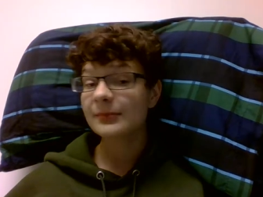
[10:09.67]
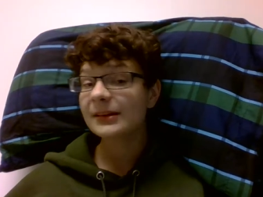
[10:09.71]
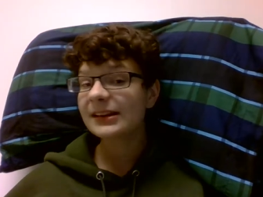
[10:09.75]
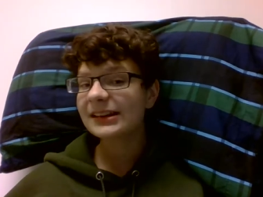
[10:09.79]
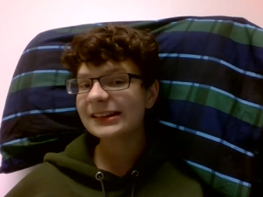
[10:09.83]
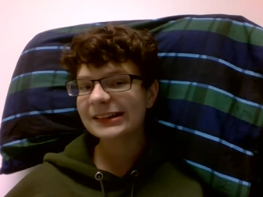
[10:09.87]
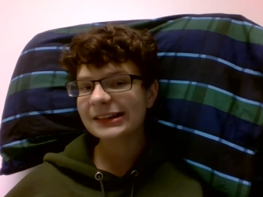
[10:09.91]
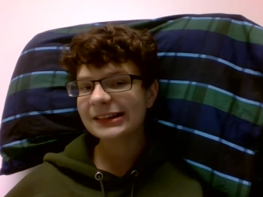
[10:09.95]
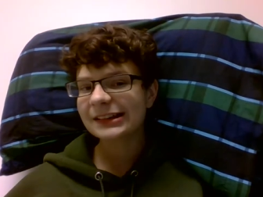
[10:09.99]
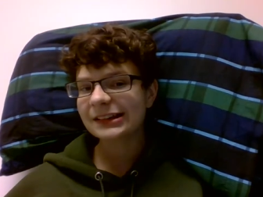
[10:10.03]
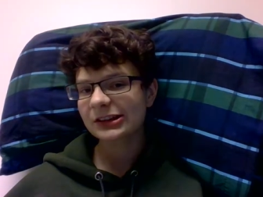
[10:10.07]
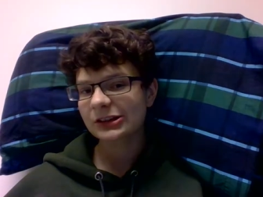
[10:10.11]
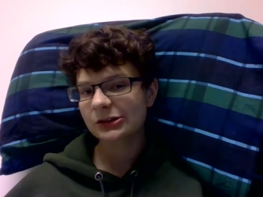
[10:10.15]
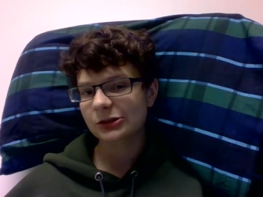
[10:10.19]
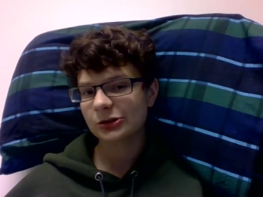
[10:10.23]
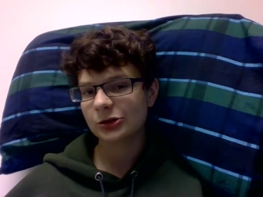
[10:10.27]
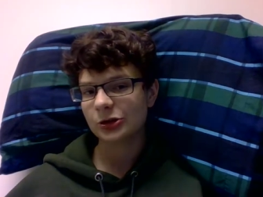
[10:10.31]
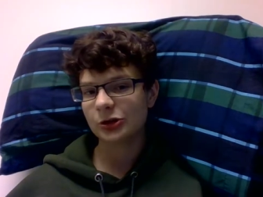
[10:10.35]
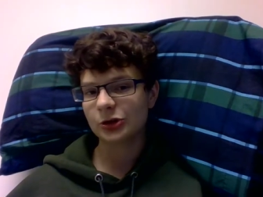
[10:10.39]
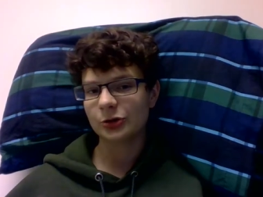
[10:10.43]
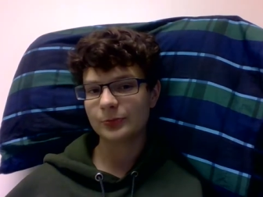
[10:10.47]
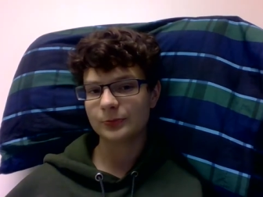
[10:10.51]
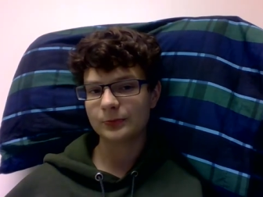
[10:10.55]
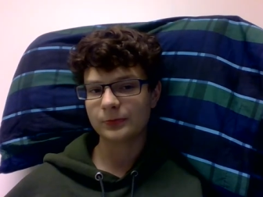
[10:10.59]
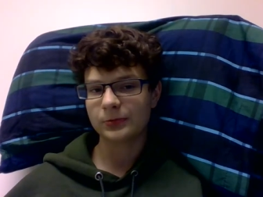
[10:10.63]
Mrs.
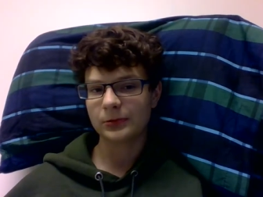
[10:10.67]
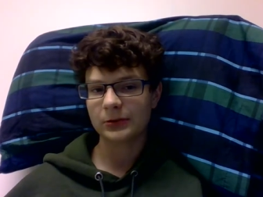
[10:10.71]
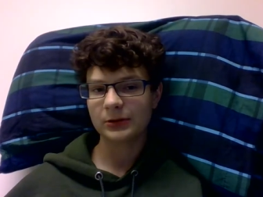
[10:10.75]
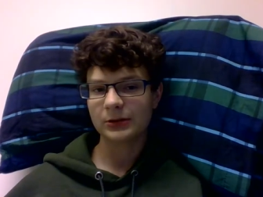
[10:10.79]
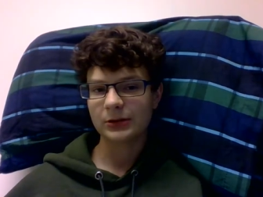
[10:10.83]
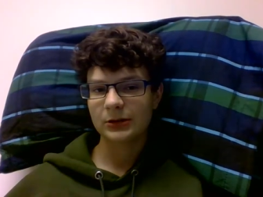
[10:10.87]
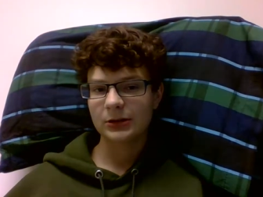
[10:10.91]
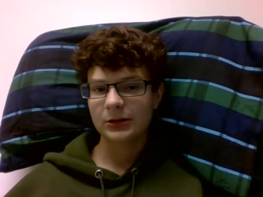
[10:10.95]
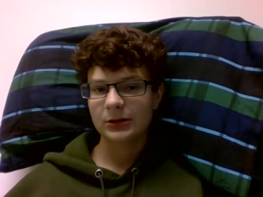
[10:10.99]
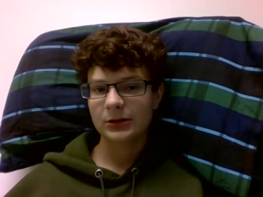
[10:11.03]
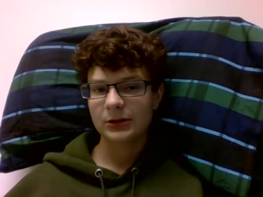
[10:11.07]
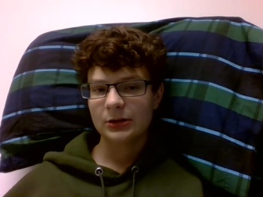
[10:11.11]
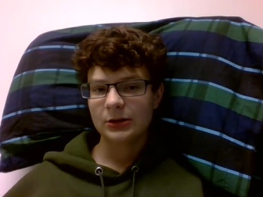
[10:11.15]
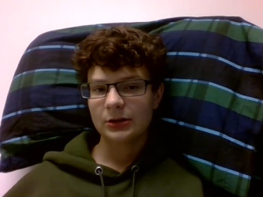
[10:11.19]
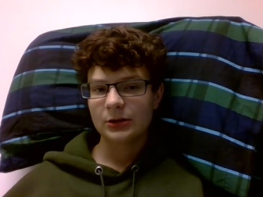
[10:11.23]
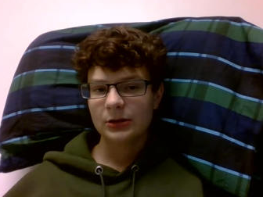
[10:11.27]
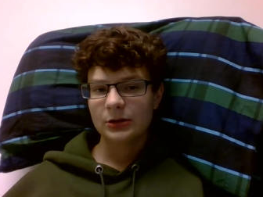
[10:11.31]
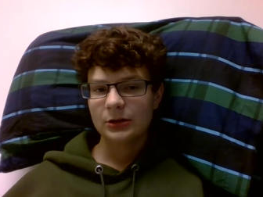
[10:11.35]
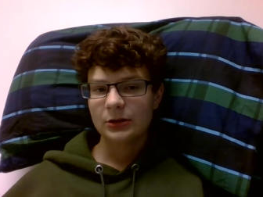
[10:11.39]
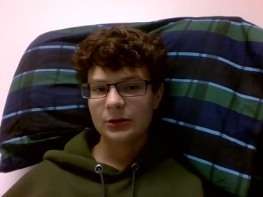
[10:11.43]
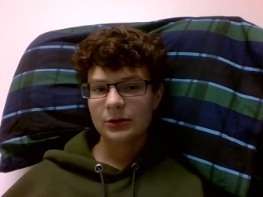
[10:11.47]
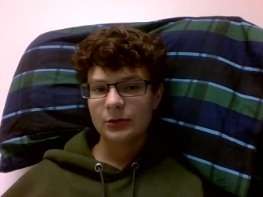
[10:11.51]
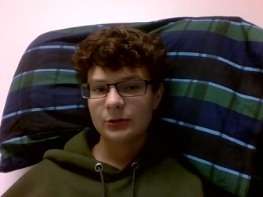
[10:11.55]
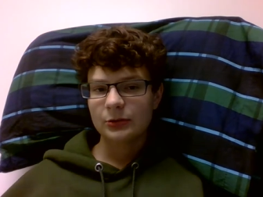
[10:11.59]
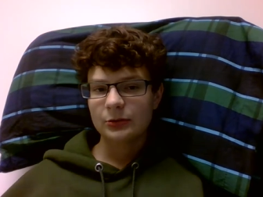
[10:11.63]
Scoop
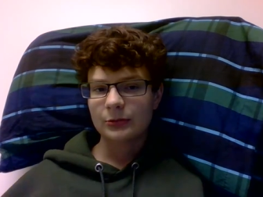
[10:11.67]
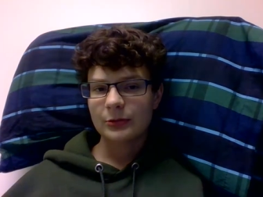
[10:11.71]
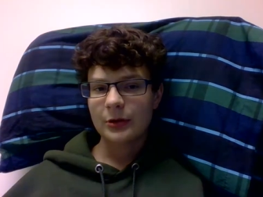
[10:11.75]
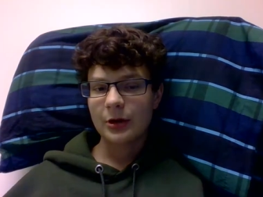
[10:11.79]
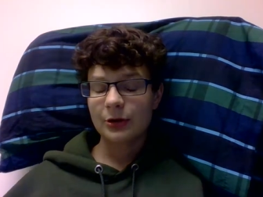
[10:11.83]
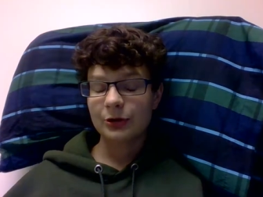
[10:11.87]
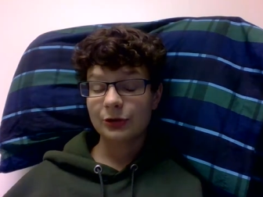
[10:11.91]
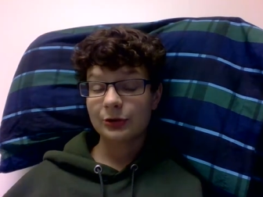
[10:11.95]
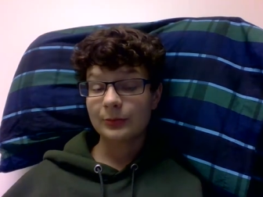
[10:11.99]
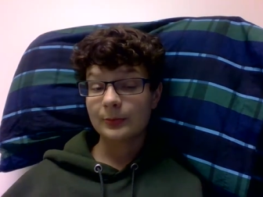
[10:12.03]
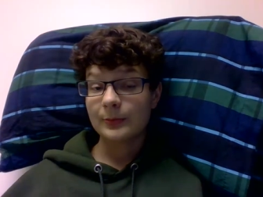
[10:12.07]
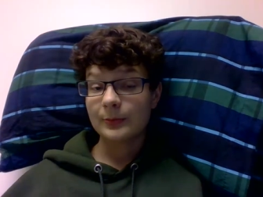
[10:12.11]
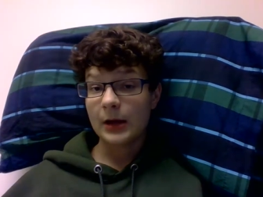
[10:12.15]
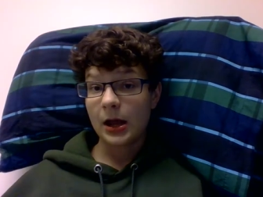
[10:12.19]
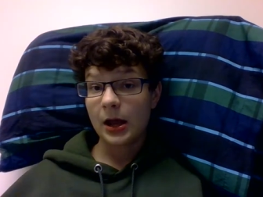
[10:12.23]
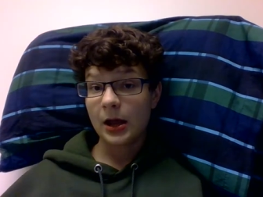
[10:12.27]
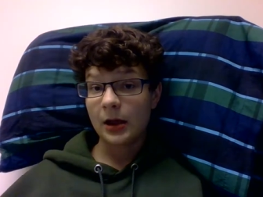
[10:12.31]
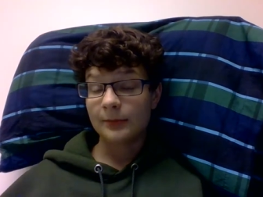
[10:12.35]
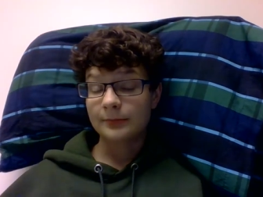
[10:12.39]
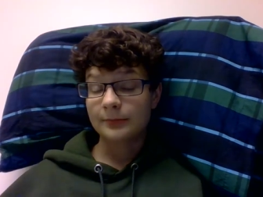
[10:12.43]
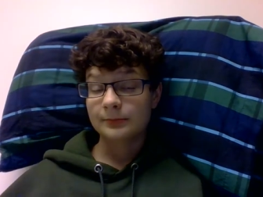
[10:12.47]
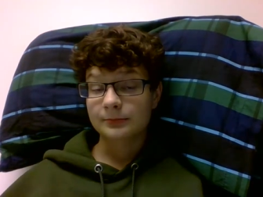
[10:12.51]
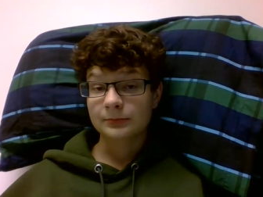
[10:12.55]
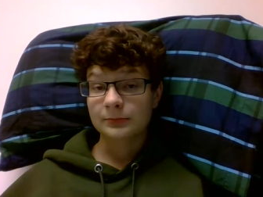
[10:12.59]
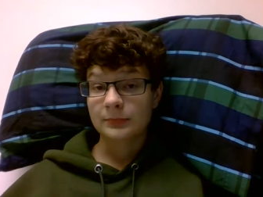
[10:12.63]

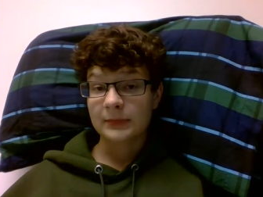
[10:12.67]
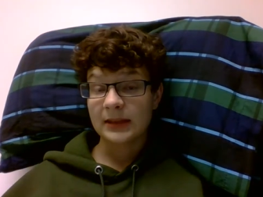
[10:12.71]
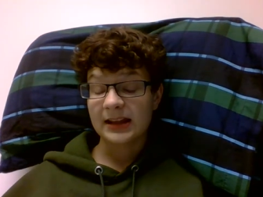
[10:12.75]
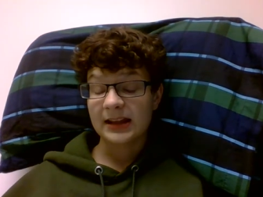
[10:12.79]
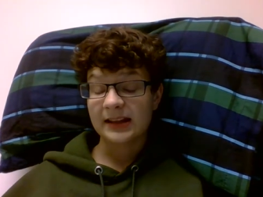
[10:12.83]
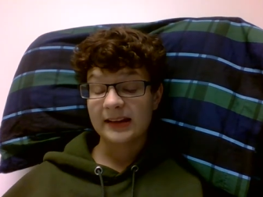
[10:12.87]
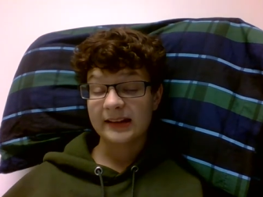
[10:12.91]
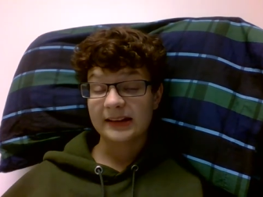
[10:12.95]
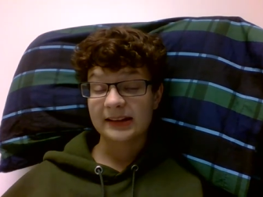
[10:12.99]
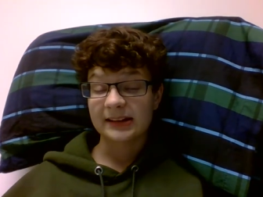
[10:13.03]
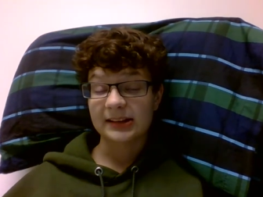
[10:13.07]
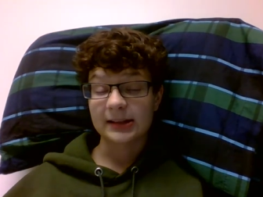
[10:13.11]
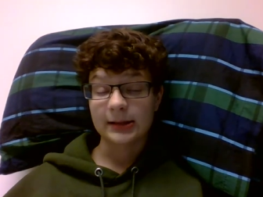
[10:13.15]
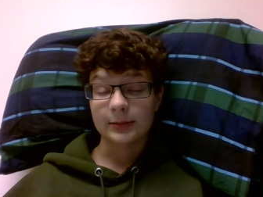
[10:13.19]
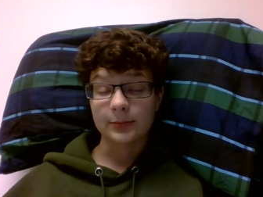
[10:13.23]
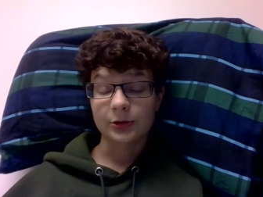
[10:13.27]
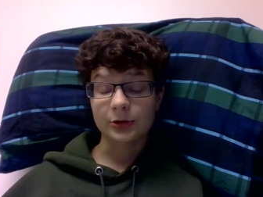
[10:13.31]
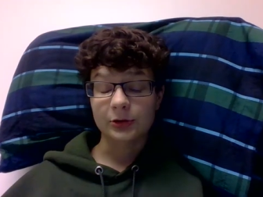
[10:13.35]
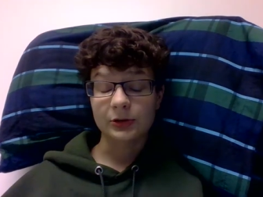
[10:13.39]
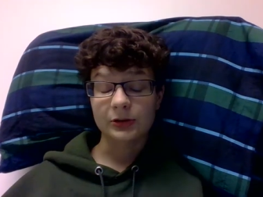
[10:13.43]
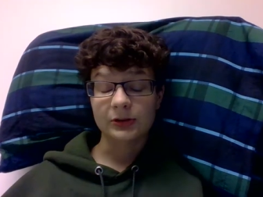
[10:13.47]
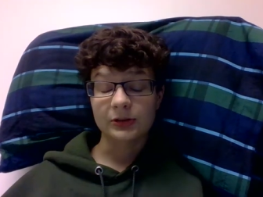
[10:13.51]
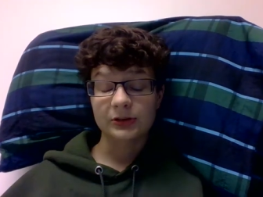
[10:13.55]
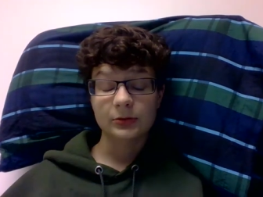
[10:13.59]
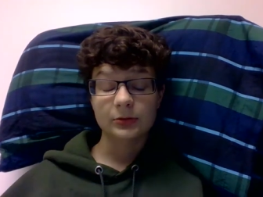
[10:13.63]
Rosenbaum, that last name
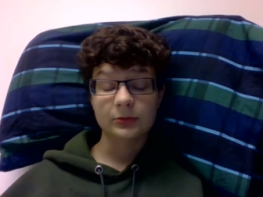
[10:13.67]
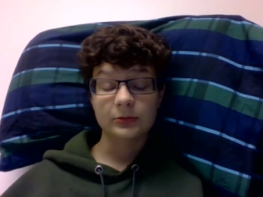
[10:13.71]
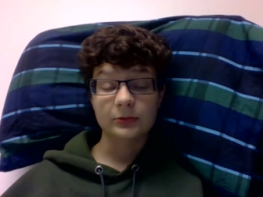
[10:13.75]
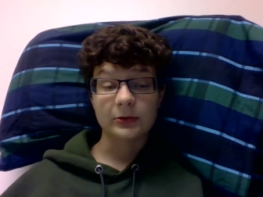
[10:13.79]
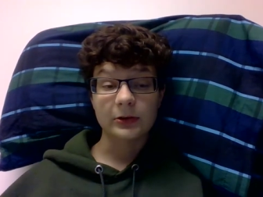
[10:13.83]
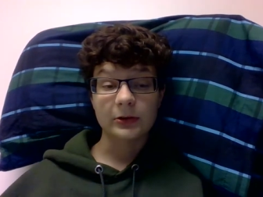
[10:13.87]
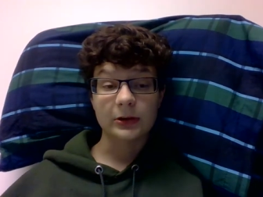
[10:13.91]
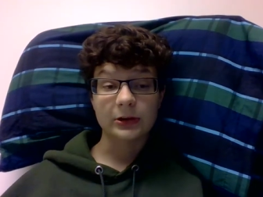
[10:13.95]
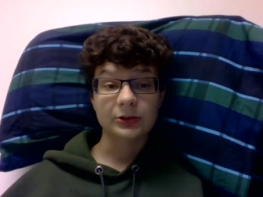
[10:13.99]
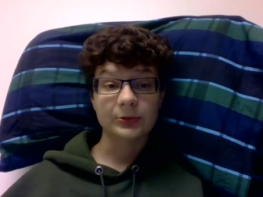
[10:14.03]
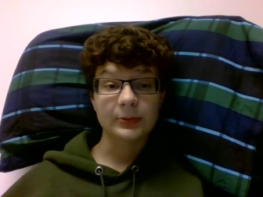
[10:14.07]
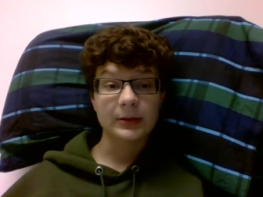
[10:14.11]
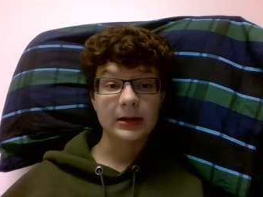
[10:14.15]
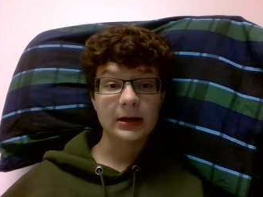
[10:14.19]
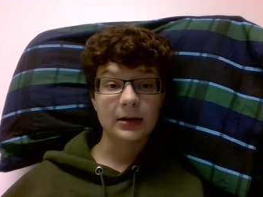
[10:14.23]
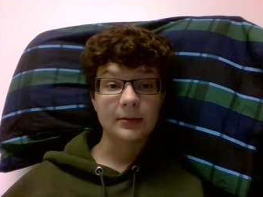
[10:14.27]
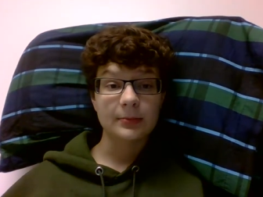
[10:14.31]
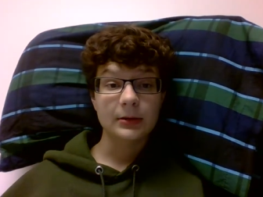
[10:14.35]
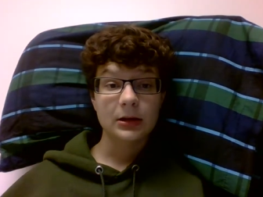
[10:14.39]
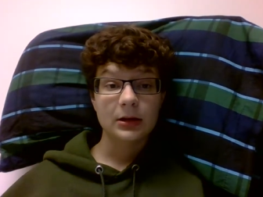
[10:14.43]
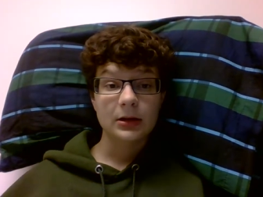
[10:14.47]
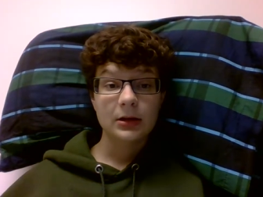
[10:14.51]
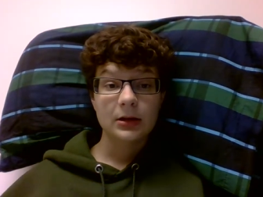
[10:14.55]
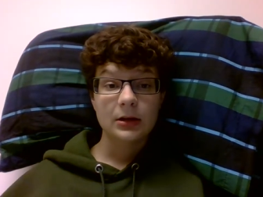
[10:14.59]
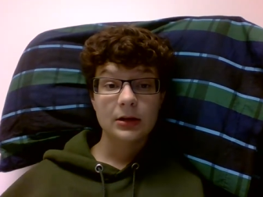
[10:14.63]
always fucks me up.